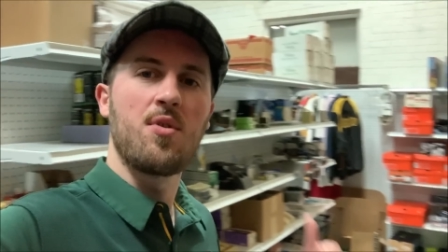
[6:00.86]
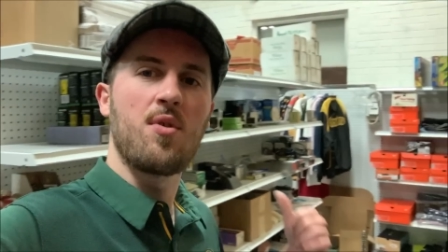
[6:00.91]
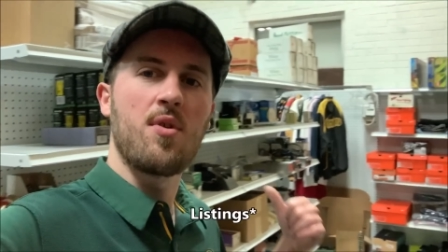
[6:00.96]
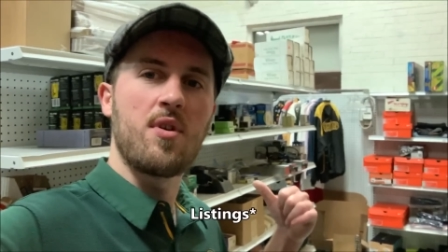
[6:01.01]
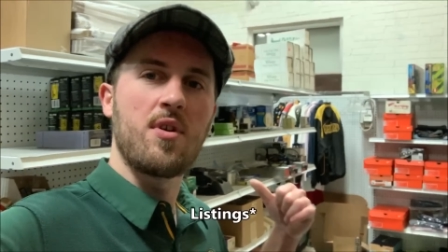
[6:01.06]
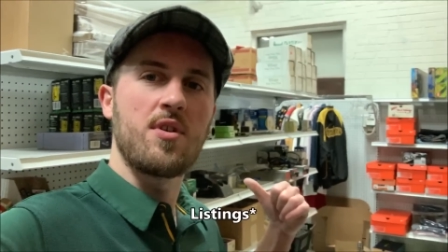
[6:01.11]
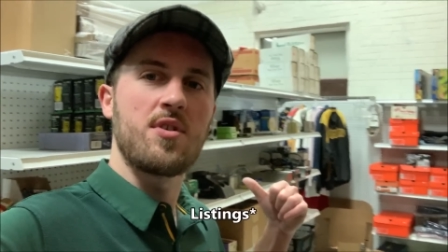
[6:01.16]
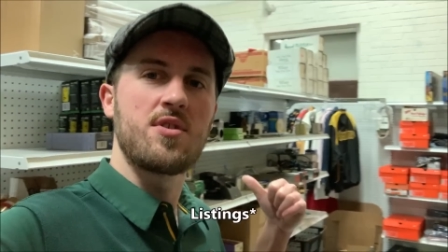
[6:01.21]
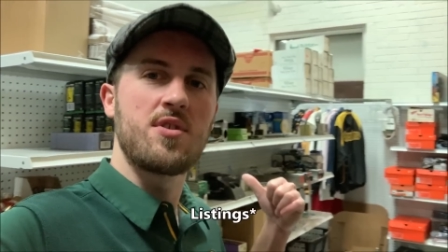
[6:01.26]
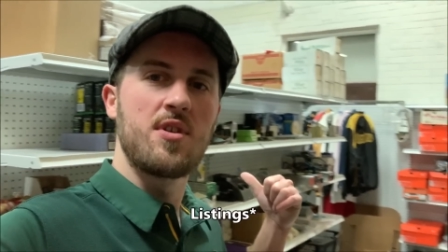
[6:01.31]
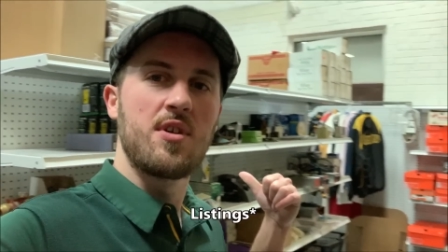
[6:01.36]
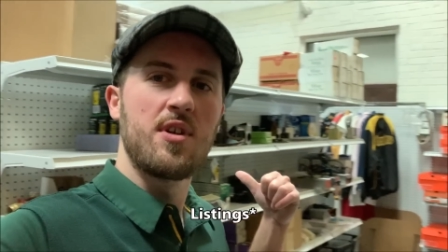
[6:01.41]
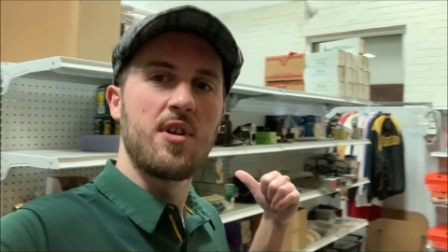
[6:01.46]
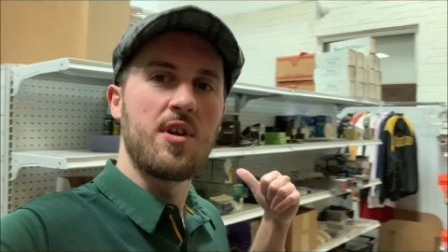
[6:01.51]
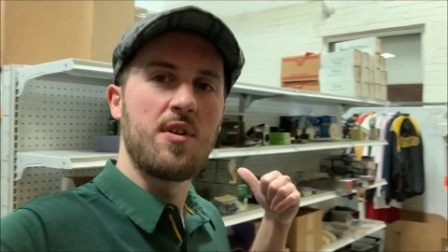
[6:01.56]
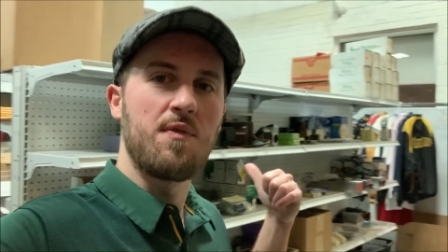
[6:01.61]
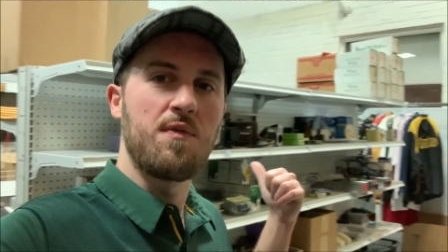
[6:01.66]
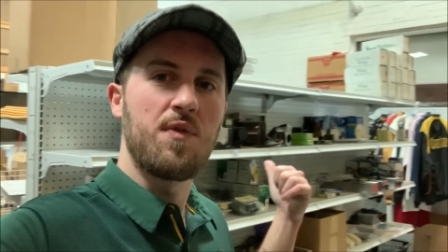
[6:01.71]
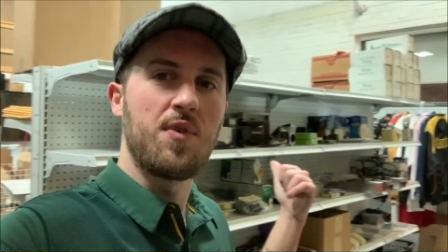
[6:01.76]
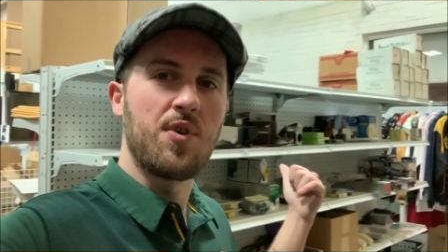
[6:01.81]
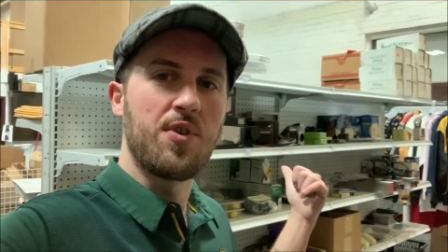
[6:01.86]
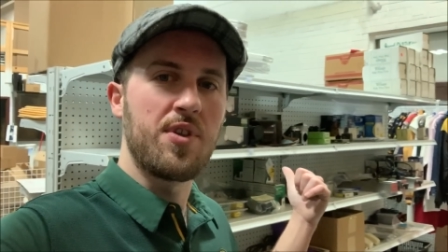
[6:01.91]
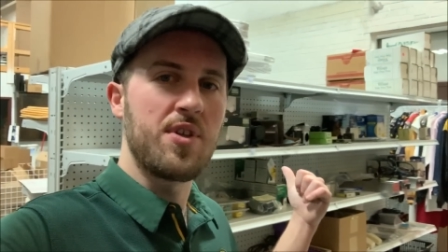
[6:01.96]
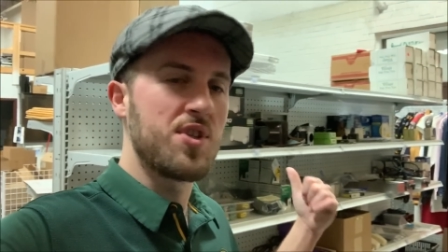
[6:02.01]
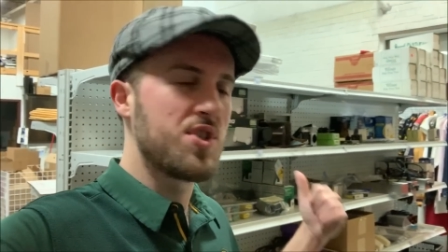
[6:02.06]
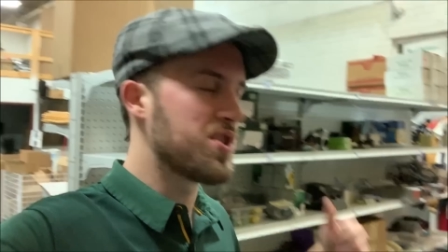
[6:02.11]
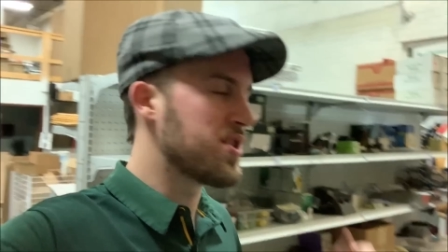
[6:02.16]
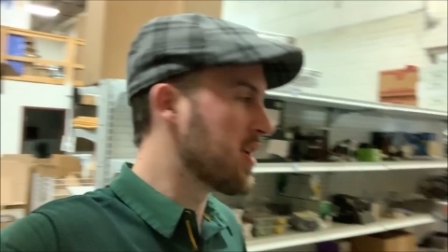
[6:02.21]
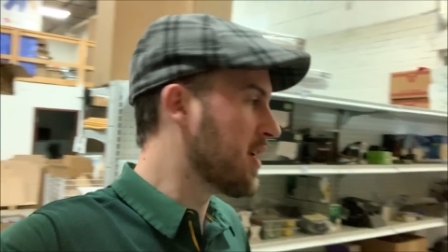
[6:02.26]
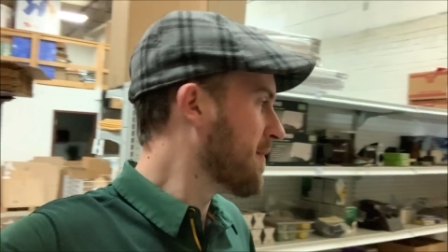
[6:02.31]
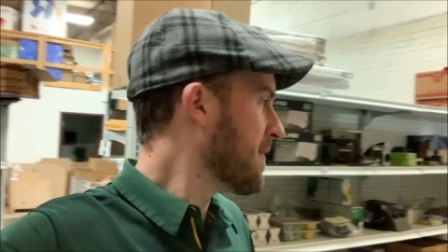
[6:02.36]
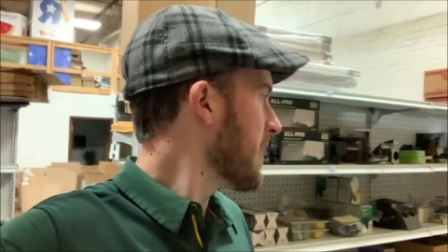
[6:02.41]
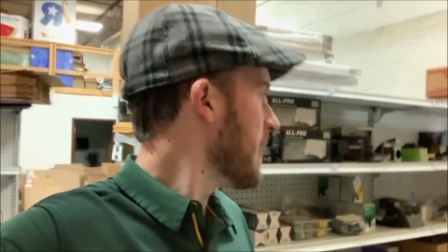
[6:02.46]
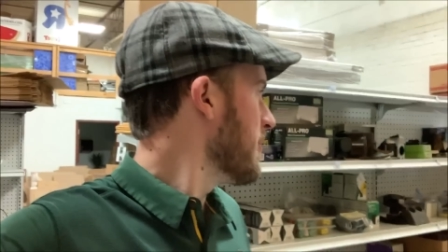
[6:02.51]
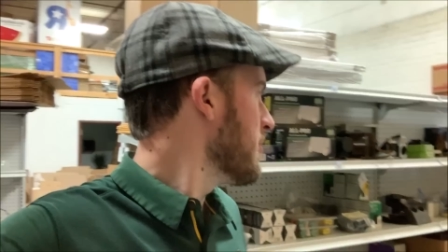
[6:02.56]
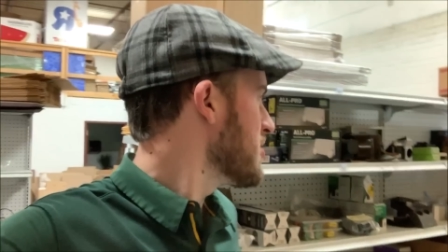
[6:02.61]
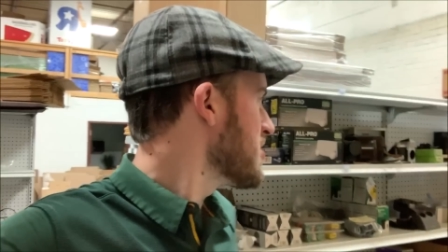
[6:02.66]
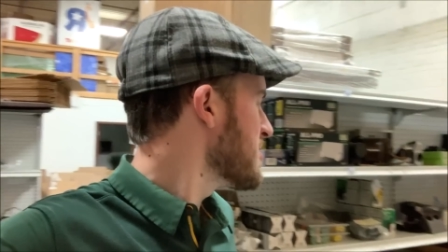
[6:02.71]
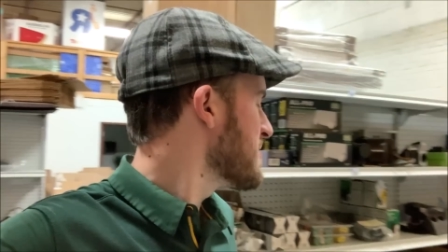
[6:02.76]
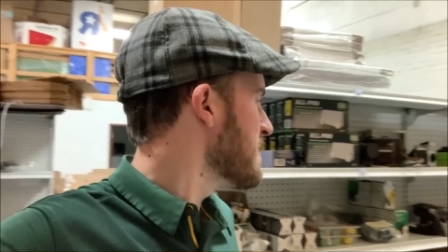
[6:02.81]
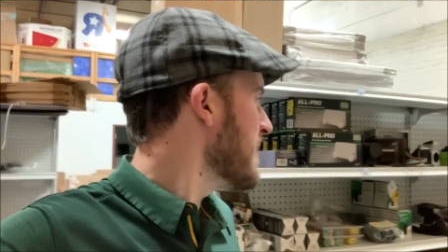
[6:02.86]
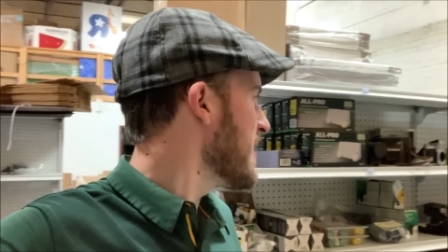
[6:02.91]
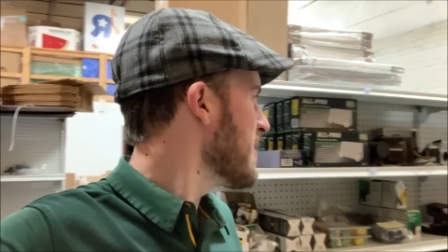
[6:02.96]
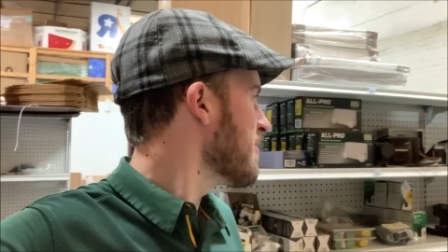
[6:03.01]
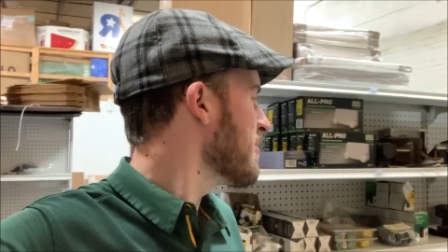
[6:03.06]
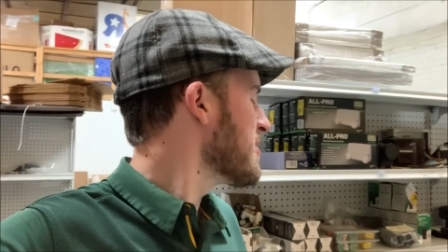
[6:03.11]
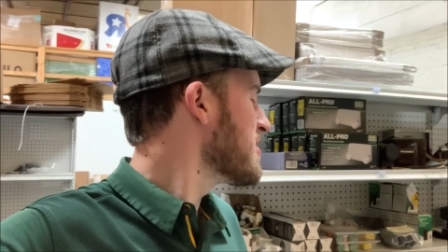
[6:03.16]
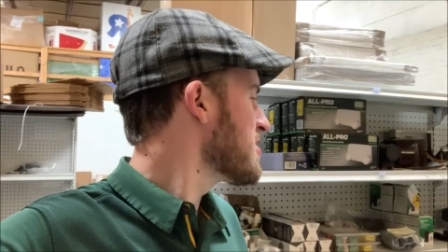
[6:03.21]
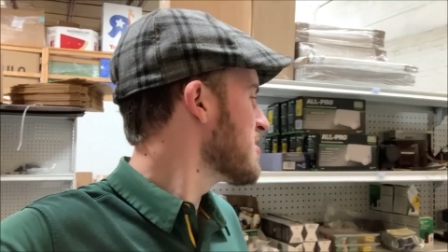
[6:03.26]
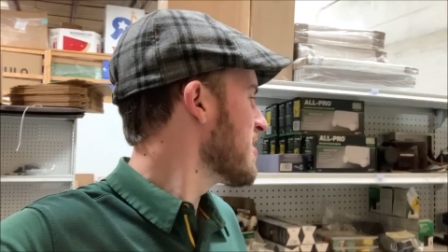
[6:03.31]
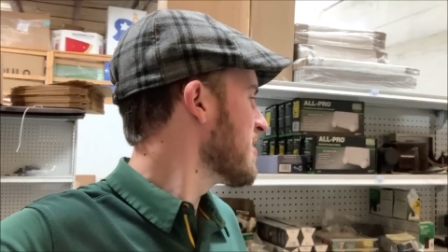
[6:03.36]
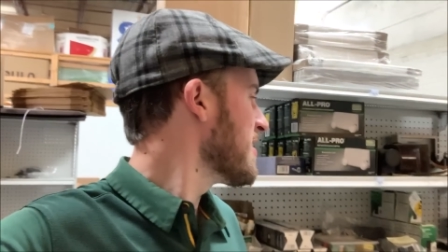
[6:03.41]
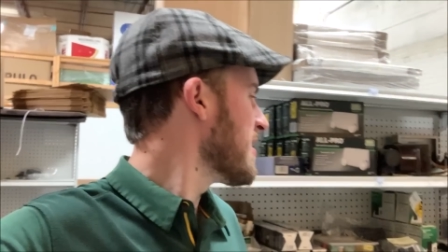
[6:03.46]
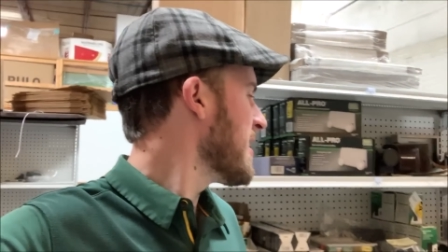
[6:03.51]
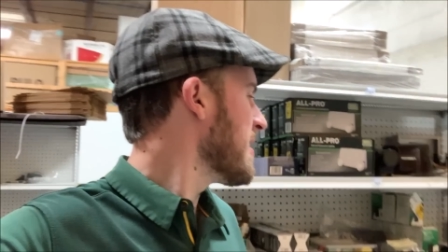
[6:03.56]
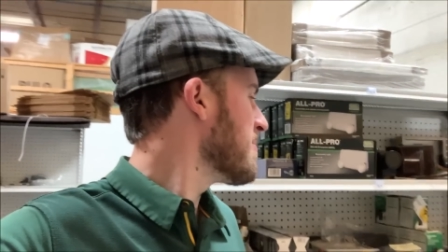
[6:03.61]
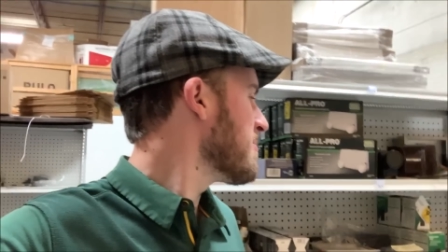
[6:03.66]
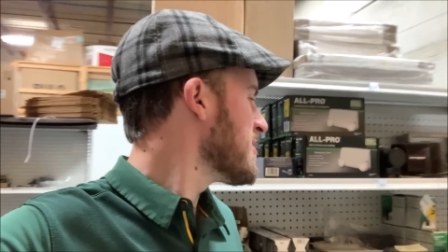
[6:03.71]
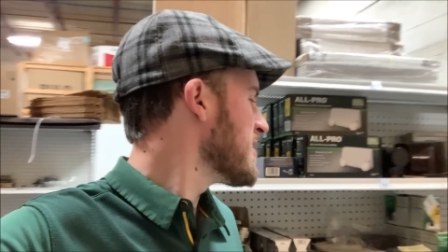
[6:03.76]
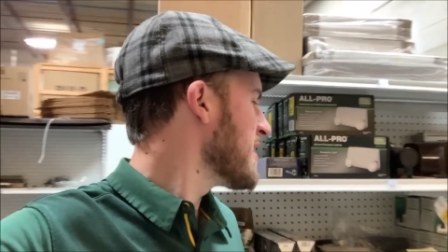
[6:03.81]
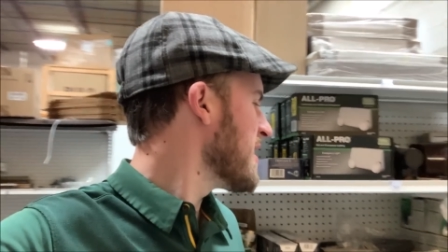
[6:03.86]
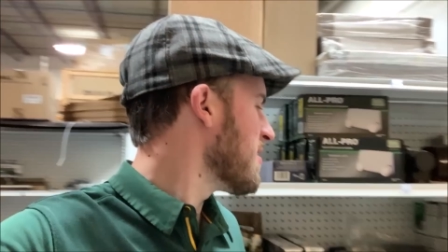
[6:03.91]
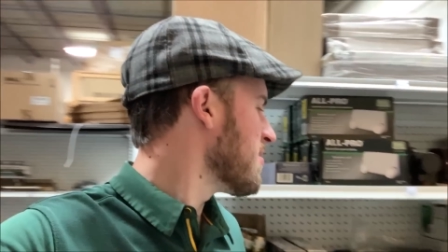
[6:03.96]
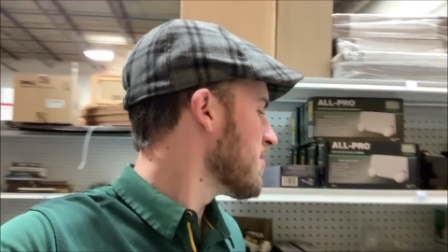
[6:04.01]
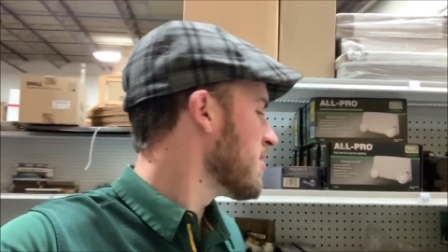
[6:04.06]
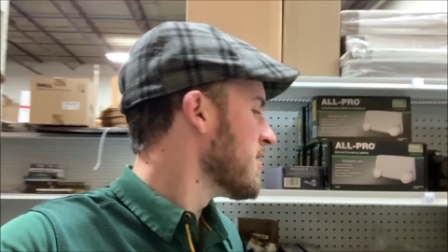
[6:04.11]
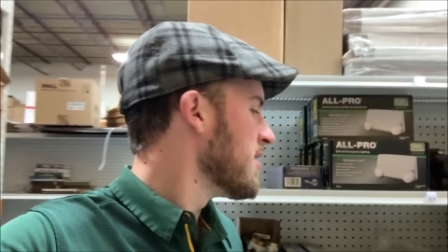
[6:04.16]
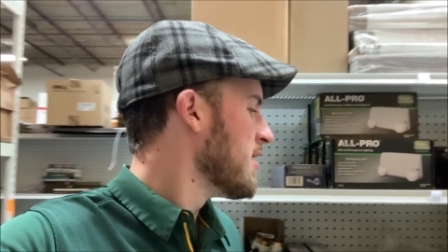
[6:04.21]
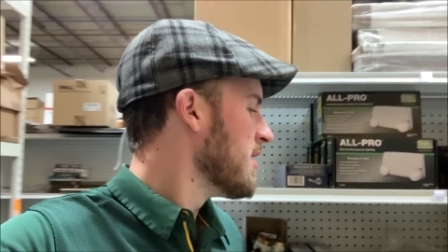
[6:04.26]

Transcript: orders and filled this shelf up, which is by the way, starting to empty out.